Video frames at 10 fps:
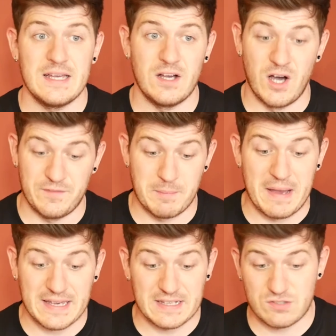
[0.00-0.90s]
off the
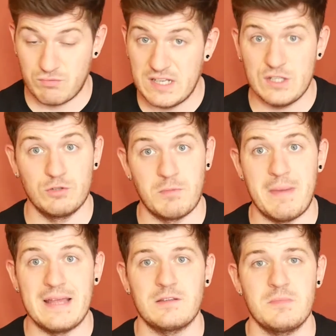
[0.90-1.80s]
back of this really good
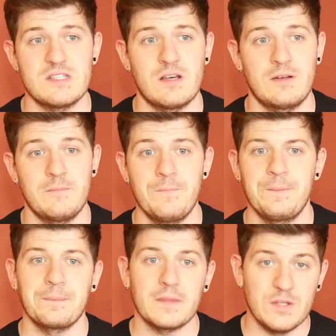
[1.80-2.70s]
momentum he's on.
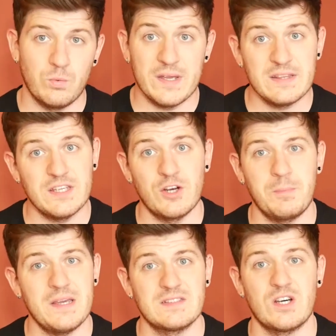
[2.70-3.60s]
You win the
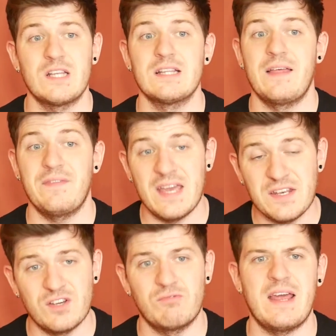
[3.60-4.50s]
European title, and then
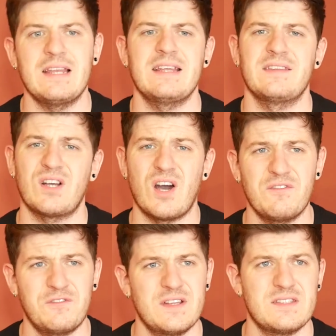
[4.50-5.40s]
you're ready, and the
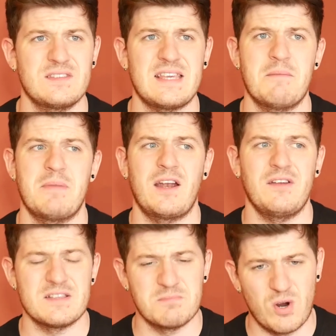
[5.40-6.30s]
confidence is getting better. He
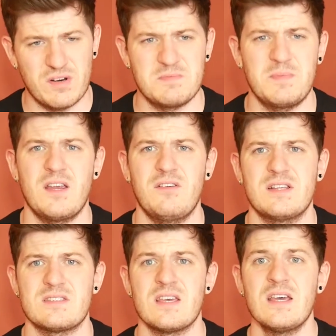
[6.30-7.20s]
has more
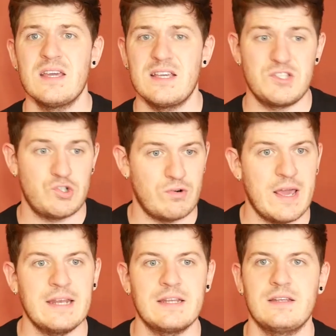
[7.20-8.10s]
experience, he's
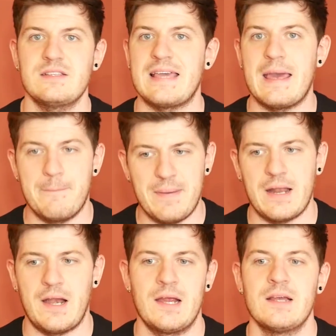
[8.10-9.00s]
training, he's getting
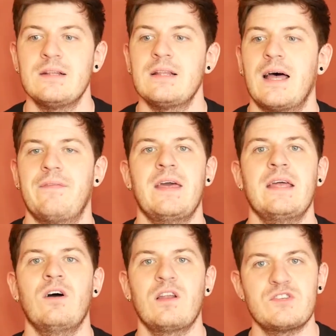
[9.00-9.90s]
better, and
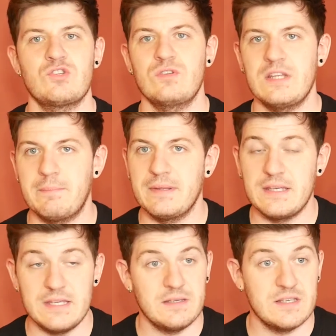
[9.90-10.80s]
then all of a sudden
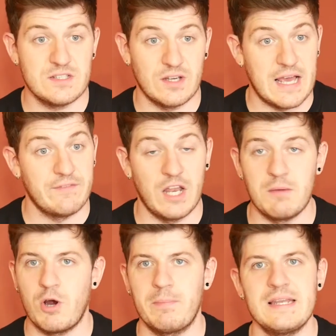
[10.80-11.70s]
he's going to have a
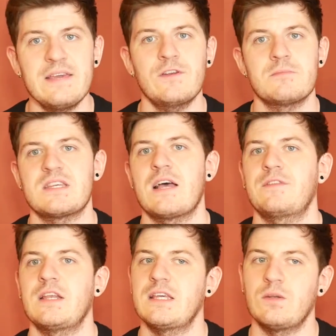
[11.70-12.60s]
lot more belief in himself
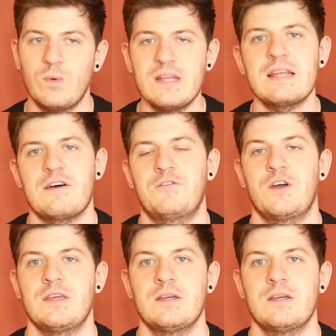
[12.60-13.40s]
that he can win that fight.